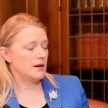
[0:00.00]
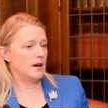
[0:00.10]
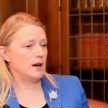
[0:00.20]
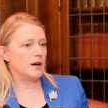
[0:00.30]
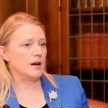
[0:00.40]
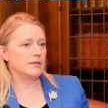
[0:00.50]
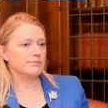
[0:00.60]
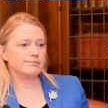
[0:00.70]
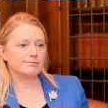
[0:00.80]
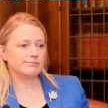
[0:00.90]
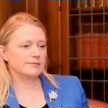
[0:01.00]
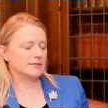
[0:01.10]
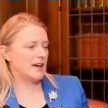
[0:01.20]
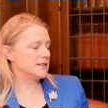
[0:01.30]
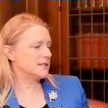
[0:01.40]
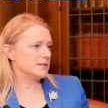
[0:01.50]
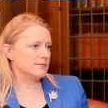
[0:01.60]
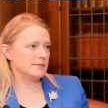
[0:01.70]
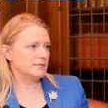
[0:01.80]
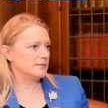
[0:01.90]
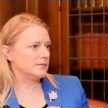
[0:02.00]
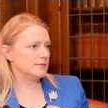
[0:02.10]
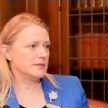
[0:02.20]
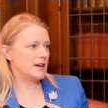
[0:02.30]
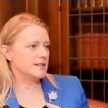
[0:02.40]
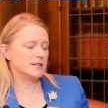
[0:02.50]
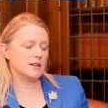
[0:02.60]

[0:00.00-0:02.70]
uh, that's, that's,